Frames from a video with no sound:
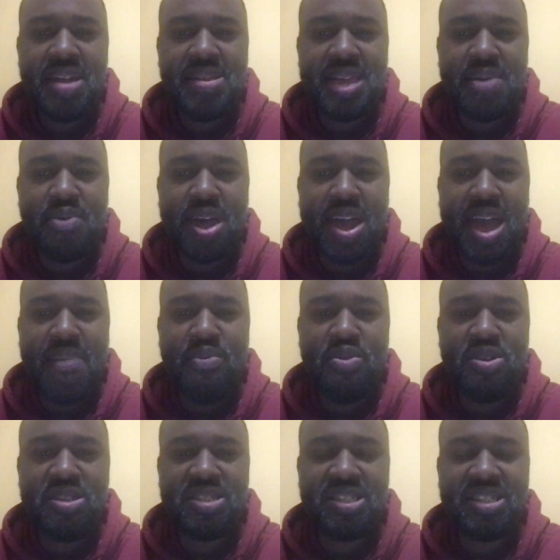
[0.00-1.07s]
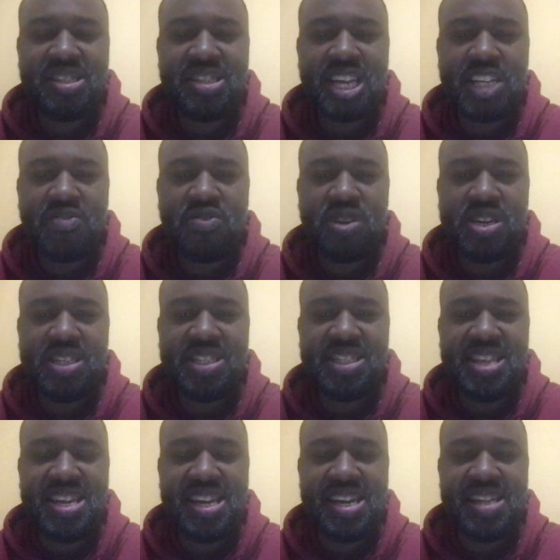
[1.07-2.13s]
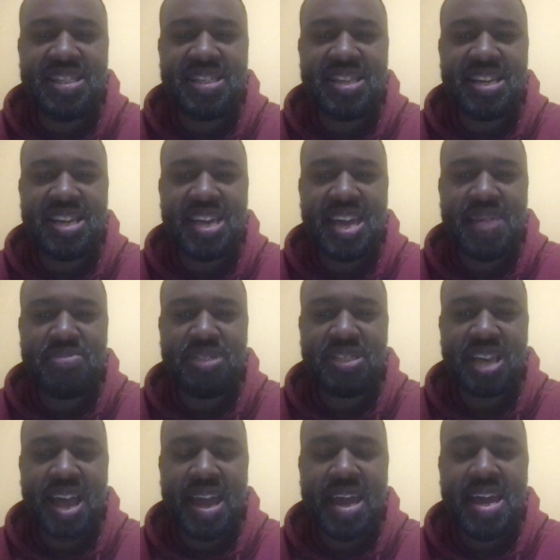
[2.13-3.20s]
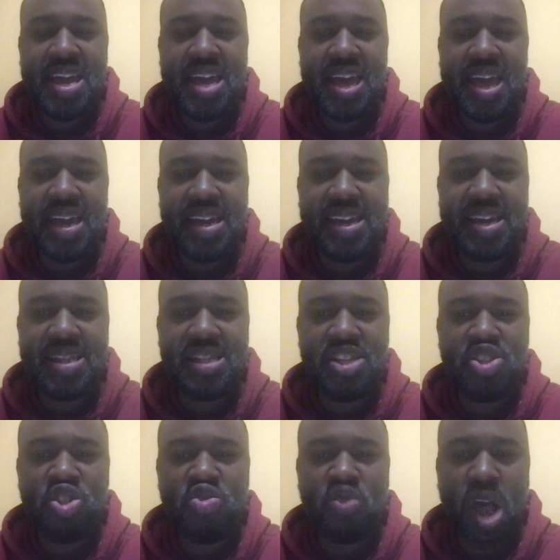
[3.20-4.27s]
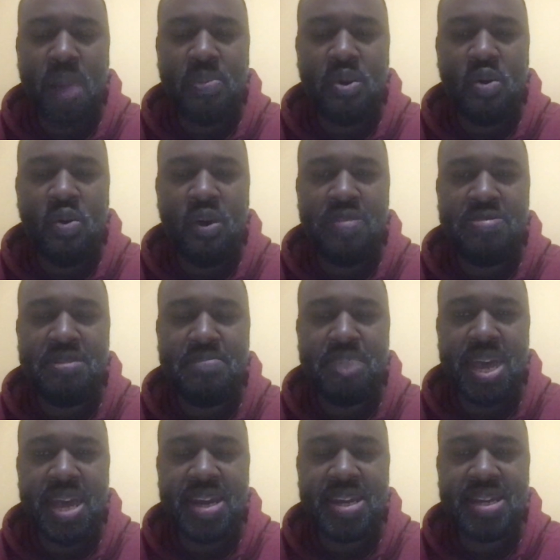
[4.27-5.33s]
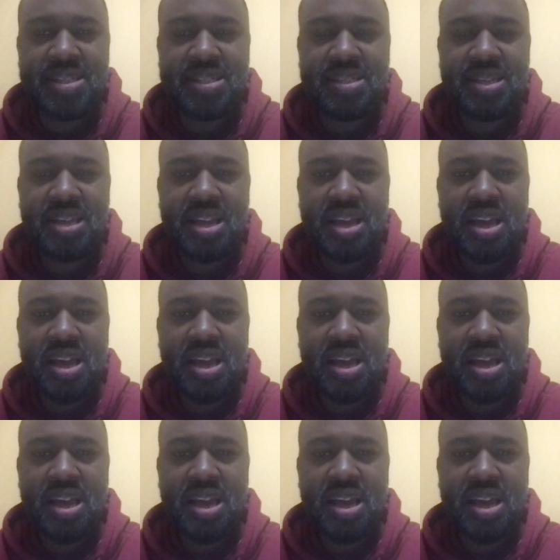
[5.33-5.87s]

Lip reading: They were able to successfully sneak into the campsite and get the drop on the bandits.